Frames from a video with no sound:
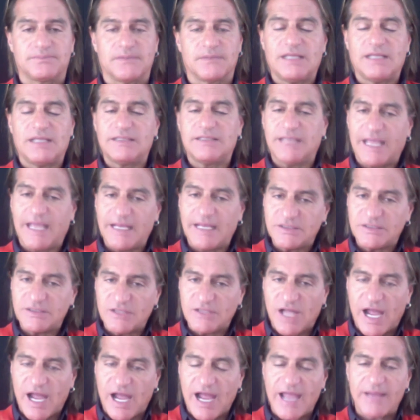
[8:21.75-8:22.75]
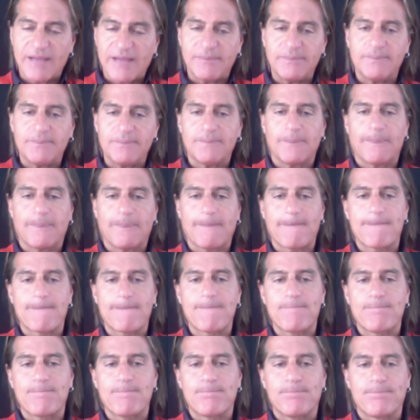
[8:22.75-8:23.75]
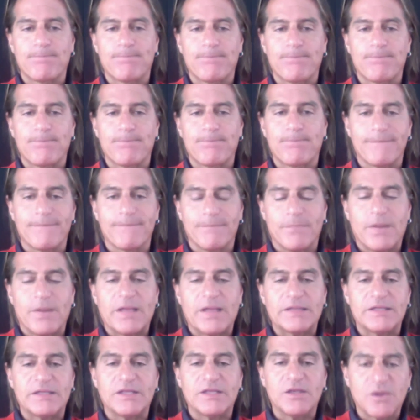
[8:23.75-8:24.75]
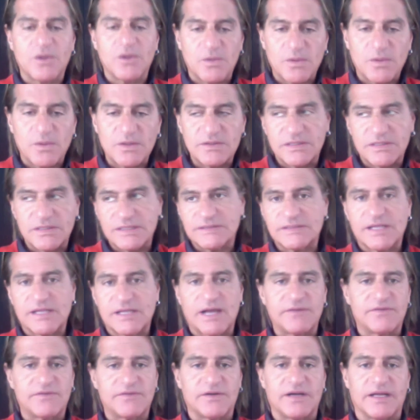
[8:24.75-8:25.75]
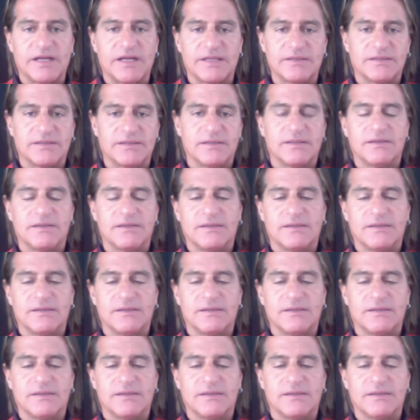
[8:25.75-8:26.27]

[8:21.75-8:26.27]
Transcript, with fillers: It takes time, but you will discover it.